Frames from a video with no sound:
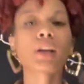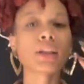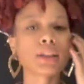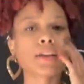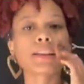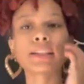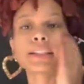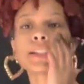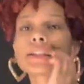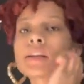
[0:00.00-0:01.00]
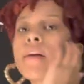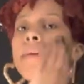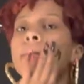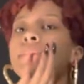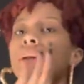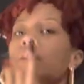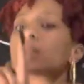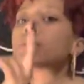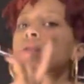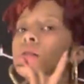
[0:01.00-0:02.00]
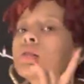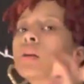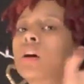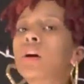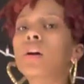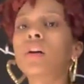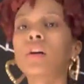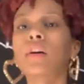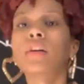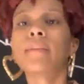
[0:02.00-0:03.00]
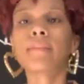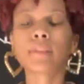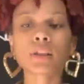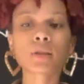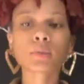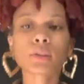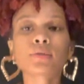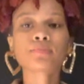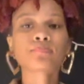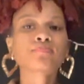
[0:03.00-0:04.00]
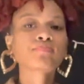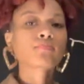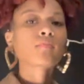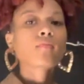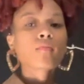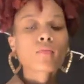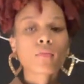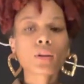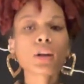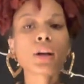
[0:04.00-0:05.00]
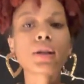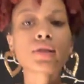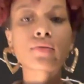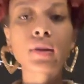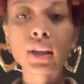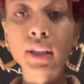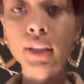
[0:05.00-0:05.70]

so this is the first first one. It's really